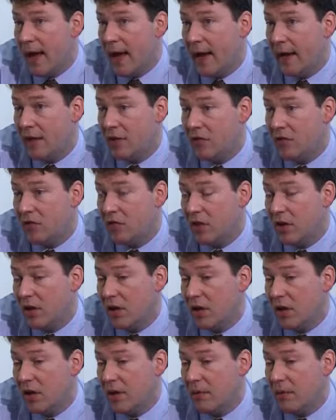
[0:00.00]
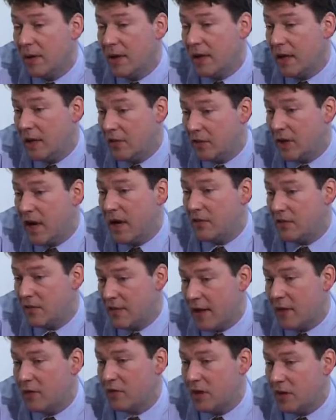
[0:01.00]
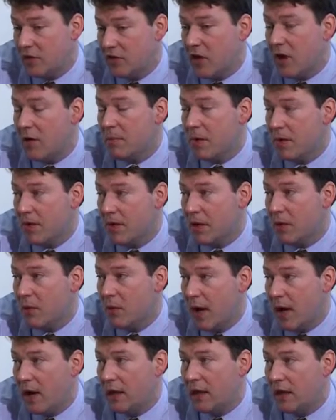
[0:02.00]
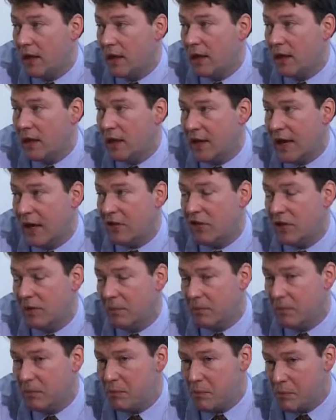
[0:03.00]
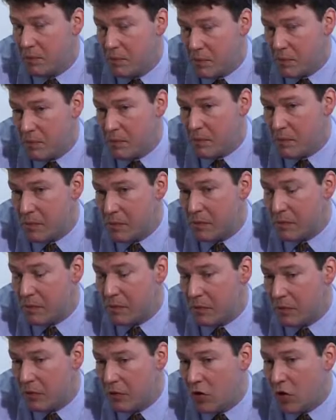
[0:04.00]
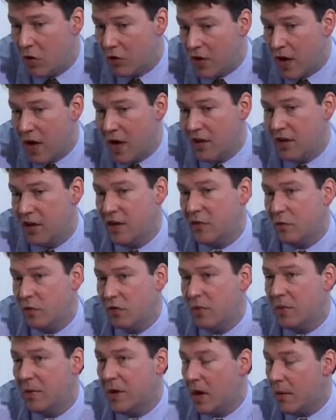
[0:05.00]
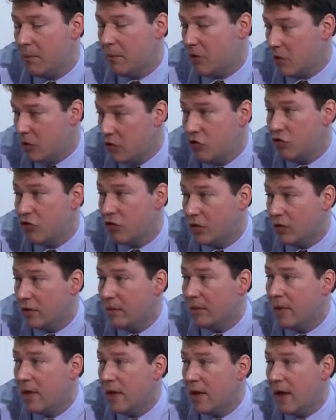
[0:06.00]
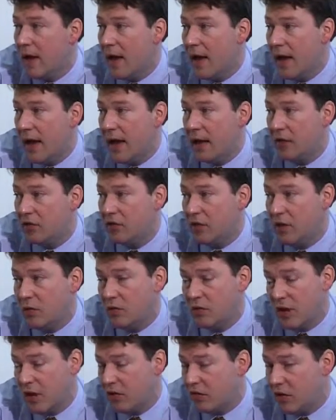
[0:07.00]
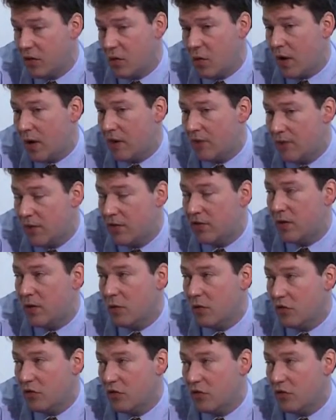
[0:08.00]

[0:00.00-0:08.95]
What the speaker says: And in his case, that was an example, I think, where he'd actually got ideas which had become delusional, and he was actually quite convinced they were